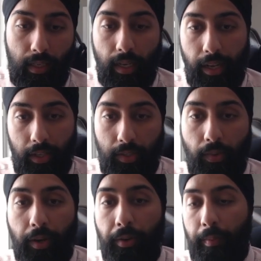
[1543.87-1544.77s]
I also
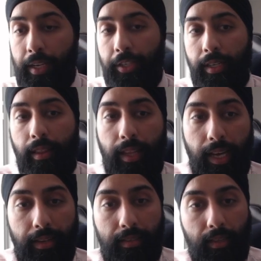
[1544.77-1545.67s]
wanted to mention
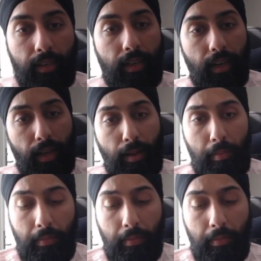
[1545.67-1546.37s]
that I